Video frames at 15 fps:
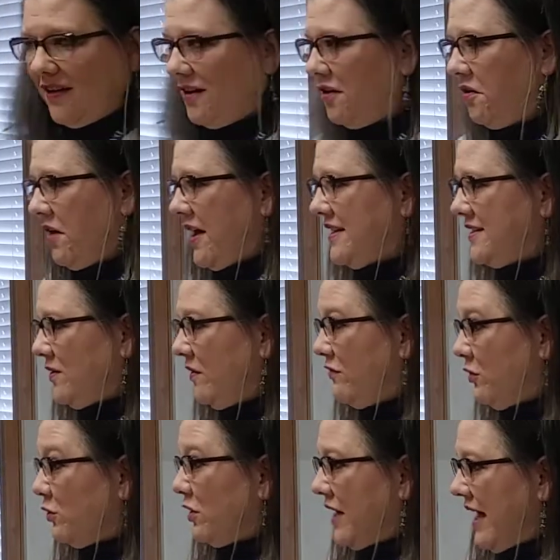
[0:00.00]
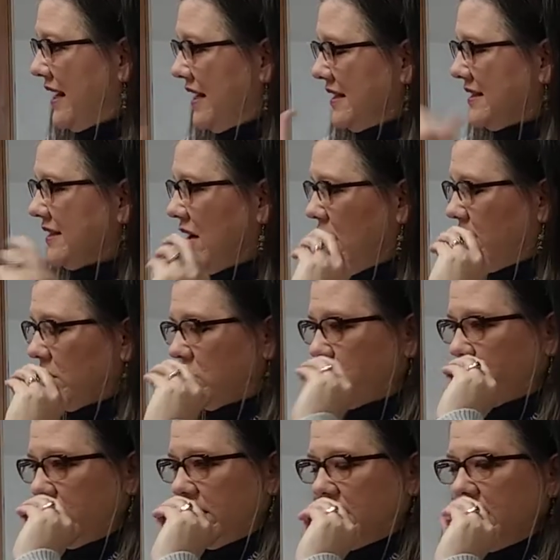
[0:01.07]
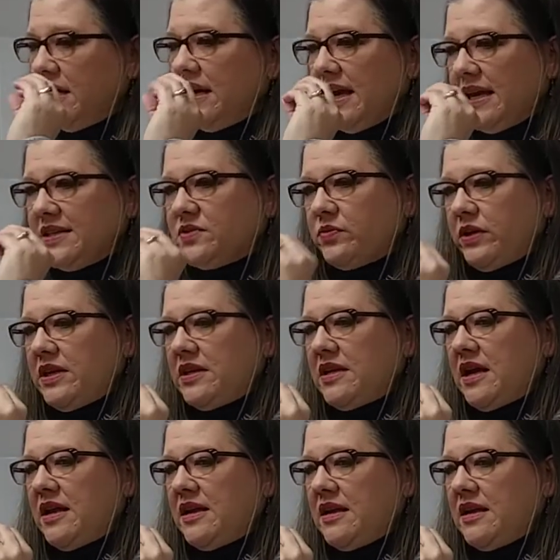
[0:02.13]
Okay, so if you look at it, it's written